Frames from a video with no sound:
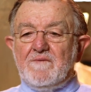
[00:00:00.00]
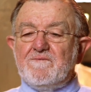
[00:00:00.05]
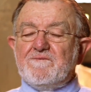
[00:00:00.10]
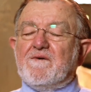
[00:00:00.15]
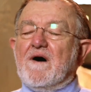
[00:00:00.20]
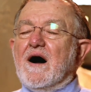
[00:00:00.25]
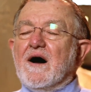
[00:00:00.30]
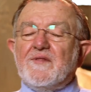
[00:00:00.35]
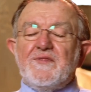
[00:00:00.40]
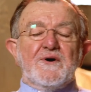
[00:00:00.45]

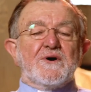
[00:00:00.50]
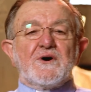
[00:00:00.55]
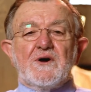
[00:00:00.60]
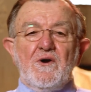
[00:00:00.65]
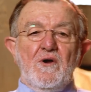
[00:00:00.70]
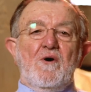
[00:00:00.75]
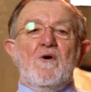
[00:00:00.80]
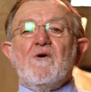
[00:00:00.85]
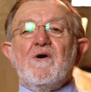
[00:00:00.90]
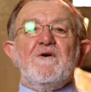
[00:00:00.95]
Father,
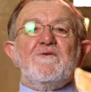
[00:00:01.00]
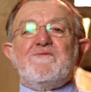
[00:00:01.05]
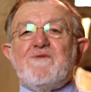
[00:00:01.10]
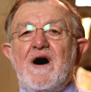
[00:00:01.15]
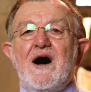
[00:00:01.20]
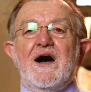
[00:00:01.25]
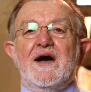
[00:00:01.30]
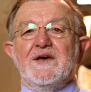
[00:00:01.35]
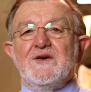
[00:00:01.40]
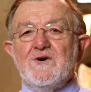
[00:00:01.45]

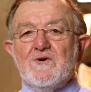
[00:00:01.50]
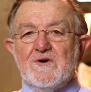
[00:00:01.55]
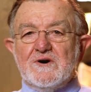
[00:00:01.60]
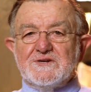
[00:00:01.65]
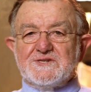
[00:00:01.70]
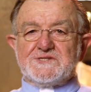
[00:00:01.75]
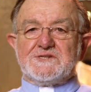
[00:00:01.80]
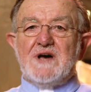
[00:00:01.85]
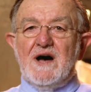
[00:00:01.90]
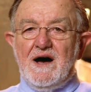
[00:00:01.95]
glorify your
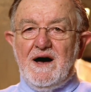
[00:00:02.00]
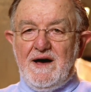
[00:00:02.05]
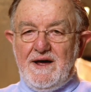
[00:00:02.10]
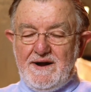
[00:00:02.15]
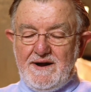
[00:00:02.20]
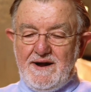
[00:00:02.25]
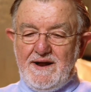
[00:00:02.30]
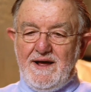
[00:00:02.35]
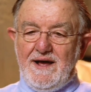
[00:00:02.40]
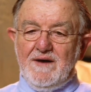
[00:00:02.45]
Son
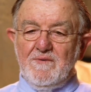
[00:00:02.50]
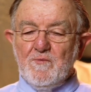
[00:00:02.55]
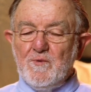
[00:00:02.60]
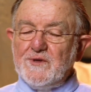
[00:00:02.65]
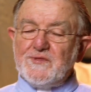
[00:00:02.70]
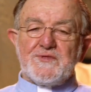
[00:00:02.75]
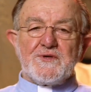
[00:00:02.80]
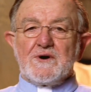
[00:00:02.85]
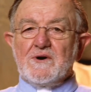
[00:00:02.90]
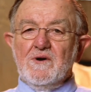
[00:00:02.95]

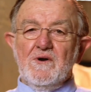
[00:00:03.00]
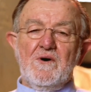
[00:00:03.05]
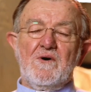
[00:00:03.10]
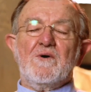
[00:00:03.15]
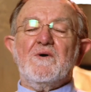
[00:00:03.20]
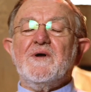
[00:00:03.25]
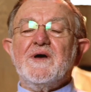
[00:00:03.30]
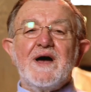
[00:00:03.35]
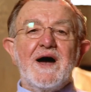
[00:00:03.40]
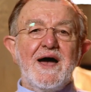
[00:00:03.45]
with the
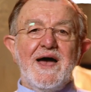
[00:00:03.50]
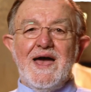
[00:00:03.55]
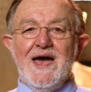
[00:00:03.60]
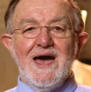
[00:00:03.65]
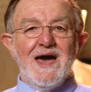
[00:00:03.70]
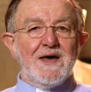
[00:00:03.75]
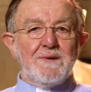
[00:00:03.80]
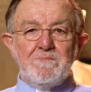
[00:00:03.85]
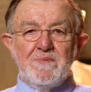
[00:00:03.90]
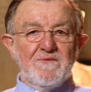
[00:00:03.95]
glory I
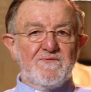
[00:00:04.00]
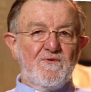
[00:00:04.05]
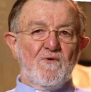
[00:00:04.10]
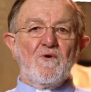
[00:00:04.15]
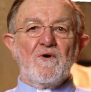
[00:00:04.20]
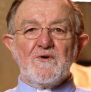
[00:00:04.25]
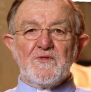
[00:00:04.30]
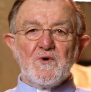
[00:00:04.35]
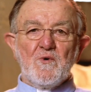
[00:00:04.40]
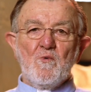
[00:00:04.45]
had
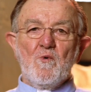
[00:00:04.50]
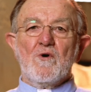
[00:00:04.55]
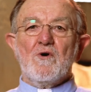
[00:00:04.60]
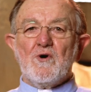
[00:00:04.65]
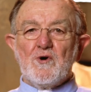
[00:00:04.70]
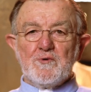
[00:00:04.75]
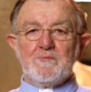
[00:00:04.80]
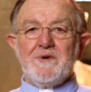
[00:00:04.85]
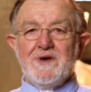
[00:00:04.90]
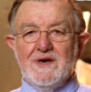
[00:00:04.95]
before the
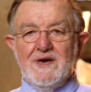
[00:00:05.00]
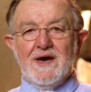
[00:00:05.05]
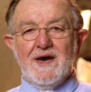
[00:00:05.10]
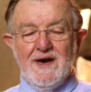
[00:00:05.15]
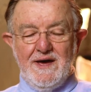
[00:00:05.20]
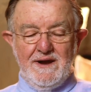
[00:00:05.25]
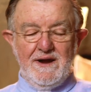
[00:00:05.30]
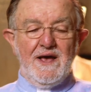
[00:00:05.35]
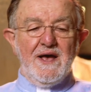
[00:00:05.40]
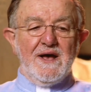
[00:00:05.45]
world
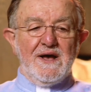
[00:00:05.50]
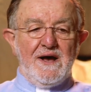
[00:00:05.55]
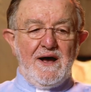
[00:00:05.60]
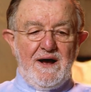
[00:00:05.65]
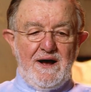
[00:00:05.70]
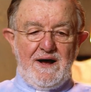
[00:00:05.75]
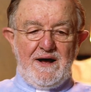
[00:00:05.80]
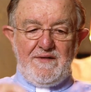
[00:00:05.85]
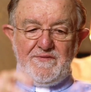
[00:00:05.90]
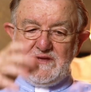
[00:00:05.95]
began.
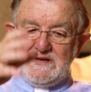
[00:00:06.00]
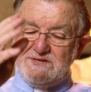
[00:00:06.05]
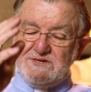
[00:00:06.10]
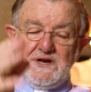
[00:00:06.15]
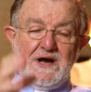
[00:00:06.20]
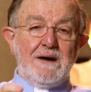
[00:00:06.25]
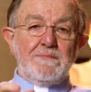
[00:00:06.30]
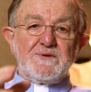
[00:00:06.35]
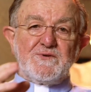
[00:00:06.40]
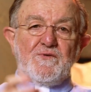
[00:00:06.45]
This
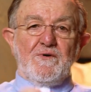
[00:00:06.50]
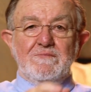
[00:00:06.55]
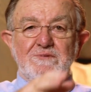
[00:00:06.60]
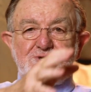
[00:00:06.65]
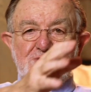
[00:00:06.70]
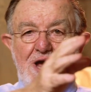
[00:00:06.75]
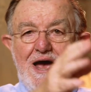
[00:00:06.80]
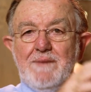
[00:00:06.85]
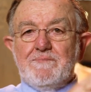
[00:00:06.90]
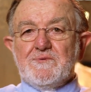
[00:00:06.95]
comes from
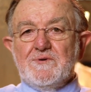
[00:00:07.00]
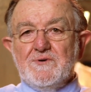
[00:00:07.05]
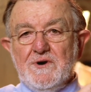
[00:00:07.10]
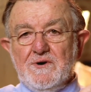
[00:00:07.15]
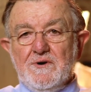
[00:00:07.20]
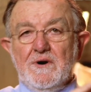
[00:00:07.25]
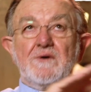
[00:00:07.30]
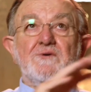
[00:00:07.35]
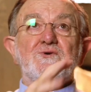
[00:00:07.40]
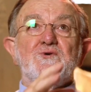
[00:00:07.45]

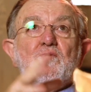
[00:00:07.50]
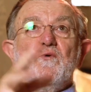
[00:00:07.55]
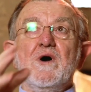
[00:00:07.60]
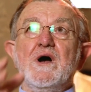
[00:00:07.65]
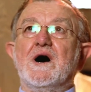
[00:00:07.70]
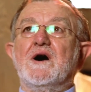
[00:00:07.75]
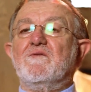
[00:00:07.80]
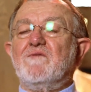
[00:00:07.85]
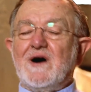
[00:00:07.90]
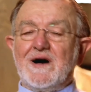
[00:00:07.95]
chapter
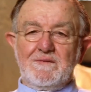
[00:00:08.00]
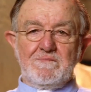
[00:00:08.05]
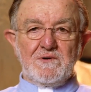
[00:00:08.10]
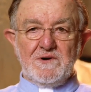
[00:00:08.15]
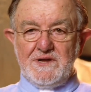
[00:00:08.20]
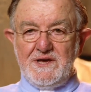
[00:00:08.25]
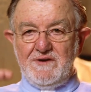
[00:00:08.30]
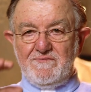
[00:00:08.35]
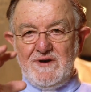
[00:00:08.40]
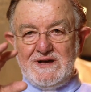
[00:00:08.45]
12, I
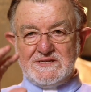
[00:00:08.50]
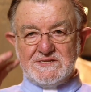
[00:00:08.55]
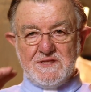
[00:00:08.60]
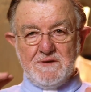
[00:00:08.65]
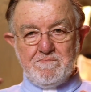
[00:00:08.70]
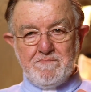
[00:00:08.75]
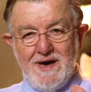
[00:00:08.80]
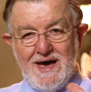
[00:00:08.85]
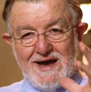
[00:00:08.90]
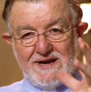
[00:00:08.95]
believe, as the
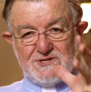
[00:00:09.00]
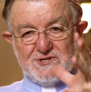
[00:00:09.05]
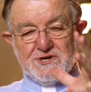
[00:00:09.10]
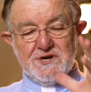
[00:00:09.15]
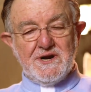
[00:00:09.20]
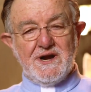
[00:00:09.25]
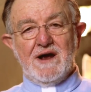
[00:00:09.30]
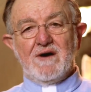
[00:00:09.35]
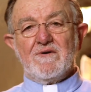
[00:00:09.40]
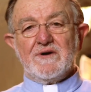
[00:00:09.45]
passion
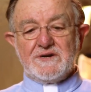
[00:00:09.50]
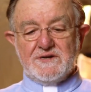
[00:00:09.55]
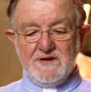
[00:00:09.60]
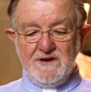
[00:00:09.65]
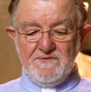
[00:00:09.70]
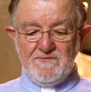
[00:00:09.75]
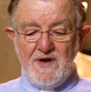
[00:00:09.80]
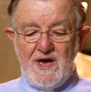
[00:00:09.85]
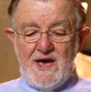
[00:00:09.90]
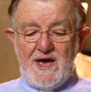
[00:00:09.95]

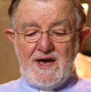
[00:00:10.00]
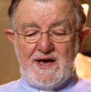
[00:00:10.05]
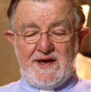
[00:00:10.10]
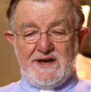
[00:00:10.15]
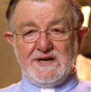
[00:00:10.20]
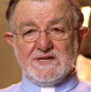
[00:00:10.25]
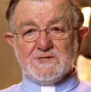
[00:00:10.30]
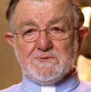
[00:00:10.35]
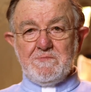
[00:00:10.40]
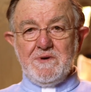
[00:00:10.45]
narrative
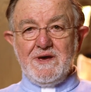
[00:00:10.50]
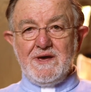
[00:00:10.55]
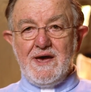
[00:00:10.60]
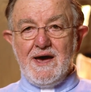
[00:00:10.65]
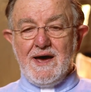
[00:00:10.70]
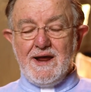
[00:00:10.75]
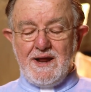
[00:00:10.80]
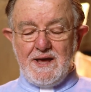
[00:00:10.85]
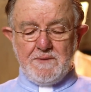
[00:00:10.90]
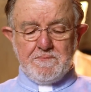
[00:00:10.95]
is
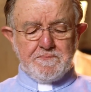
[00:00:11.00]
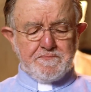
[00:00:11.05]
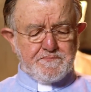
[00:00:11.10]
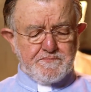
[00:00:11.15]
beginning.